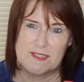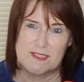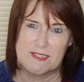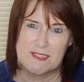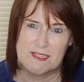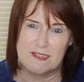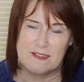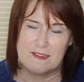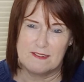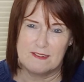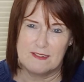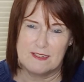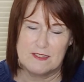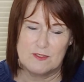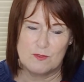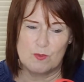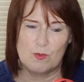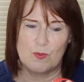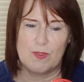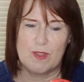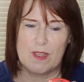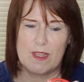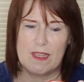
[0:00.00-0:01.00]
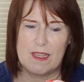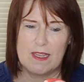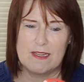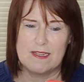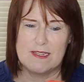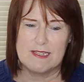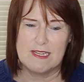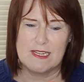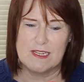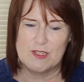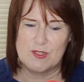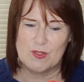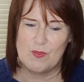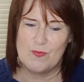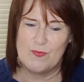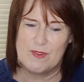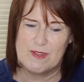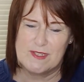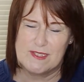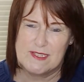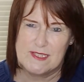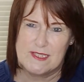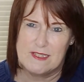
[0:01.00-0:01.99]
side or the indent on
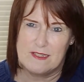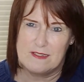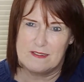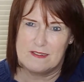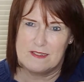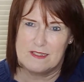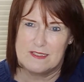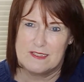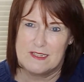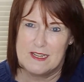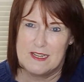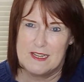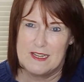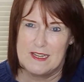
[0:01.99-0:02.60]
this side.